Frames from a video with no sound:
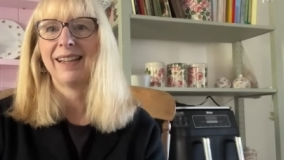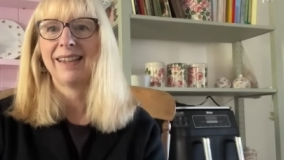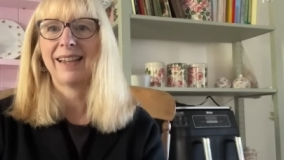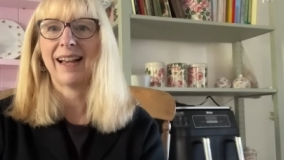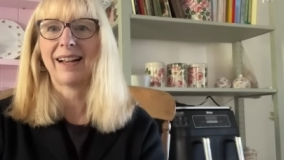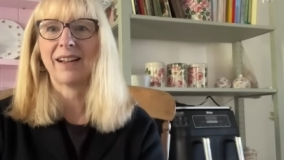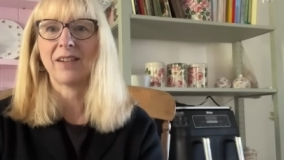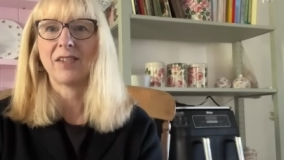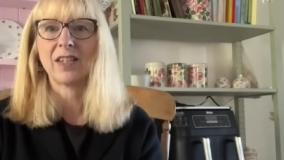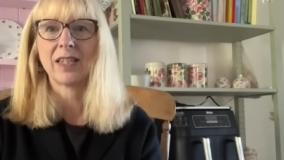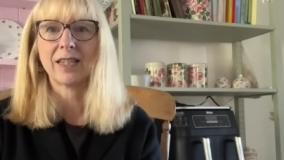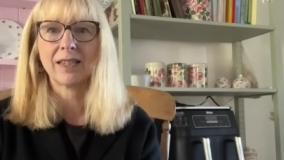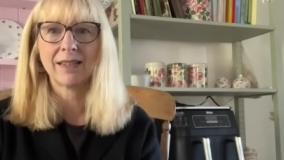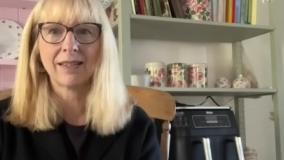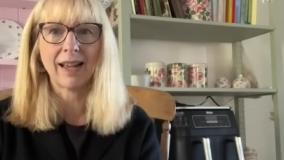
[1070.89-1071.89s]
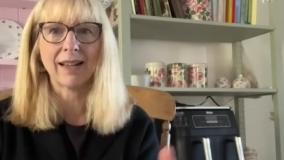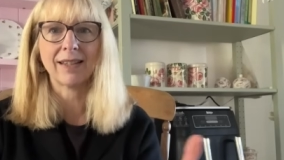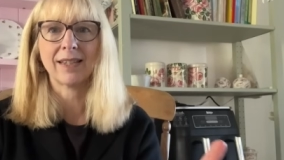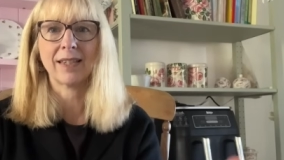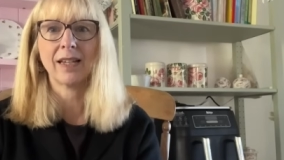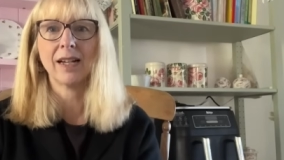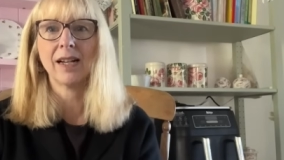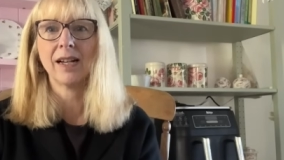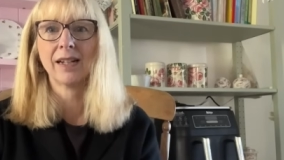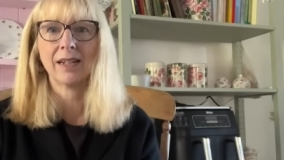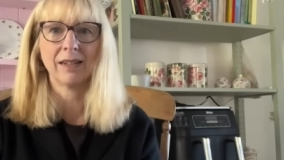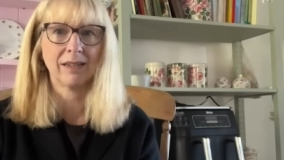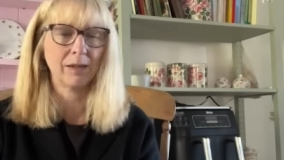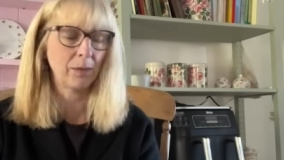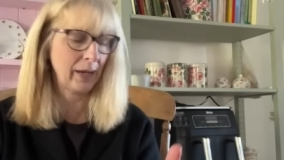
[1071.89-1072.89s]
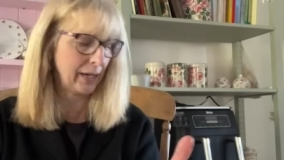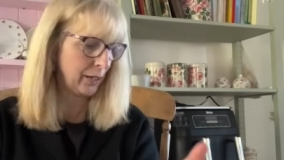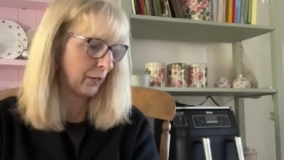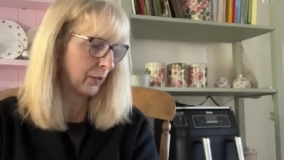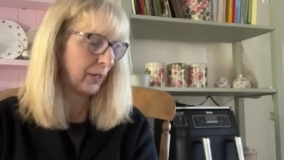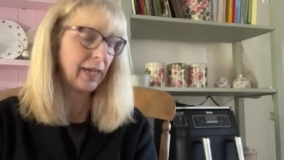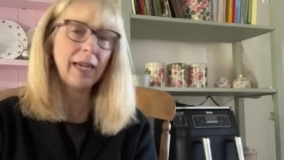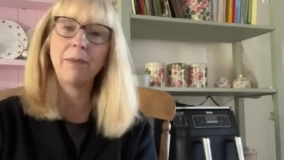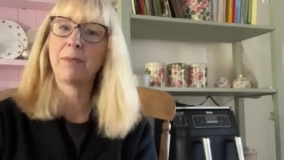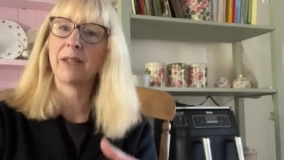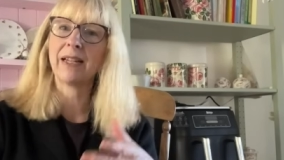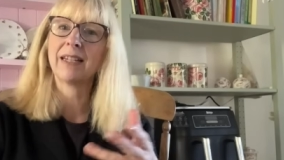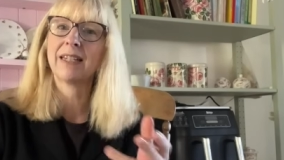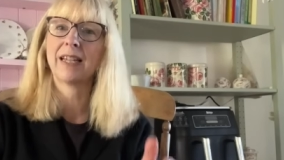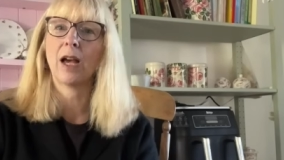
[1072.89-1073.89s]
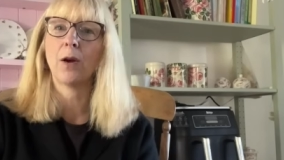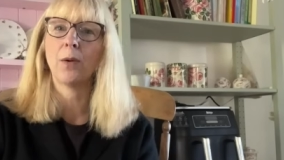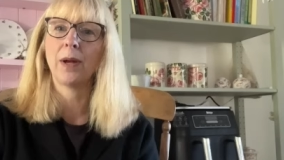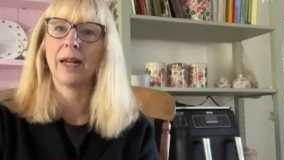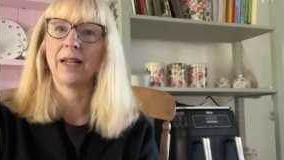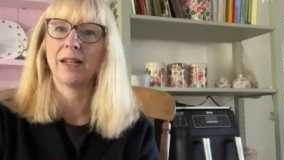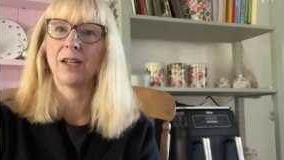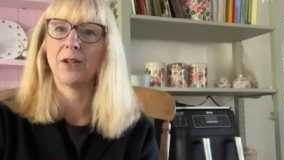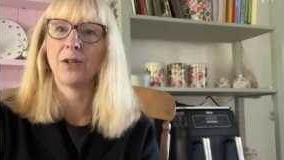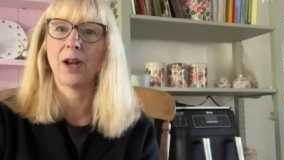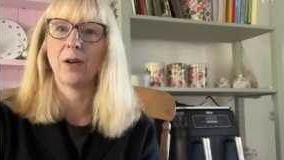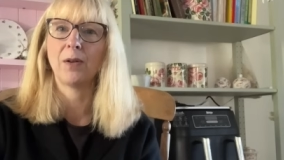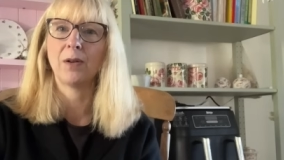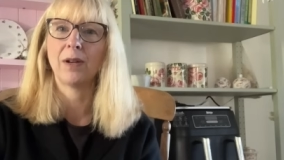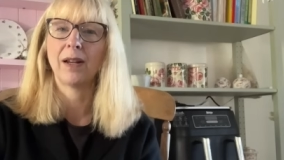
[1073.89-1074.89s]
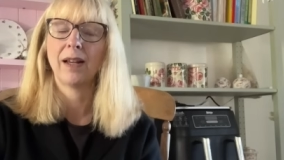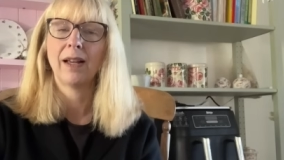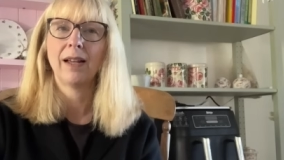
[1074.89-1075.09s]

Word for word: that kind of that circle where you keep things going and you don't